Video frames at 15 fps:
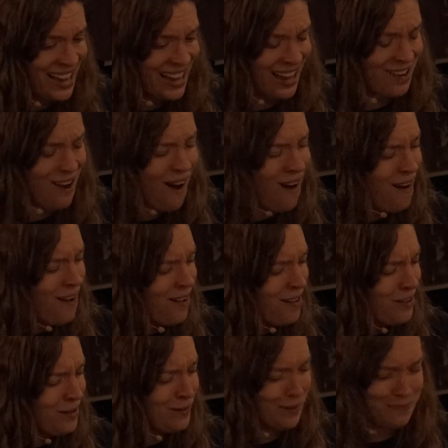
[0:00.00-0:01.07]
and
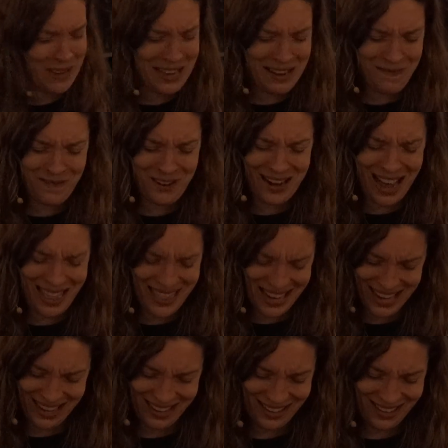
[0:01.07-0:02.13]
all will be for
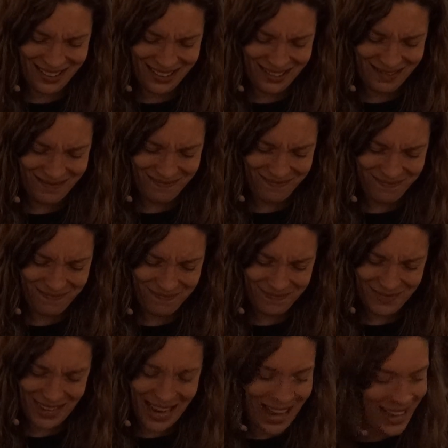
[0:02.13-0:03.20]
nothing.
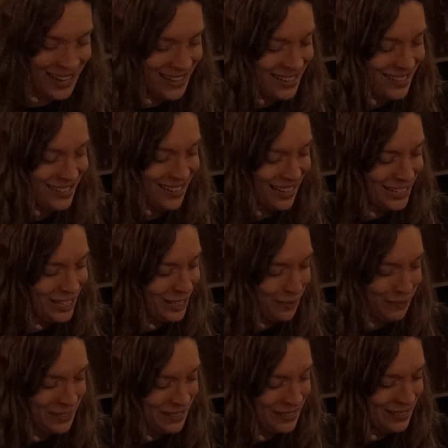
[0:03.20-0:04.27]

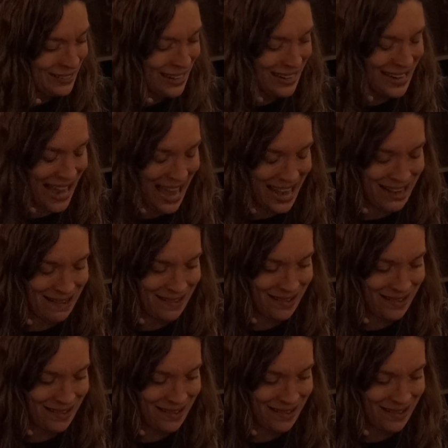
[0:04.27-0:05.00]
Untouchable again.